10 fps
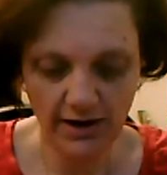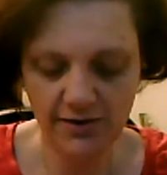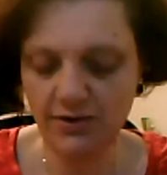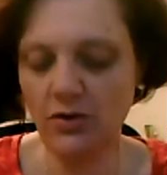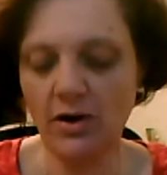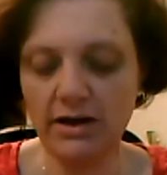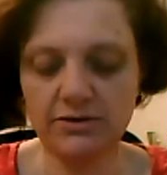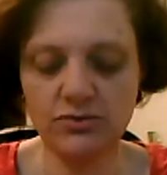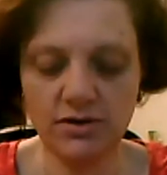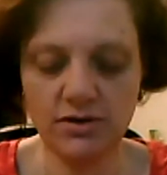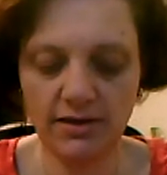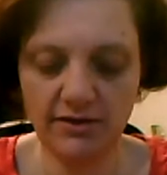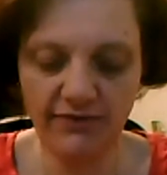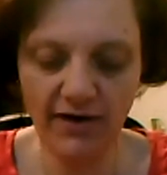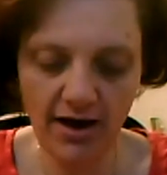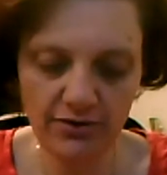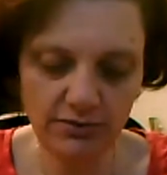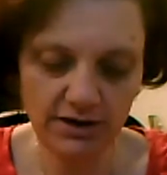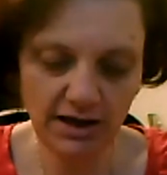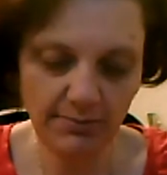and so I couldn't see the
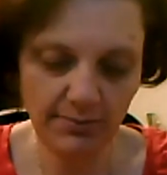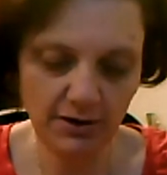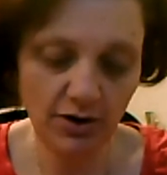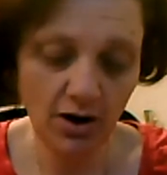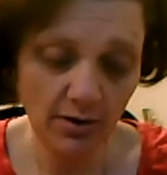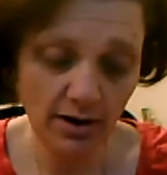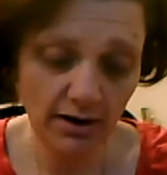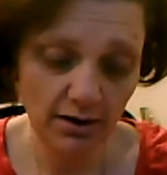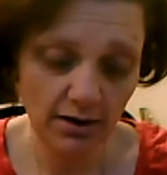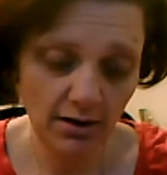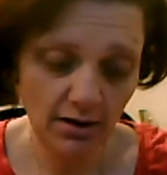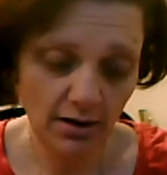value in keeping it going.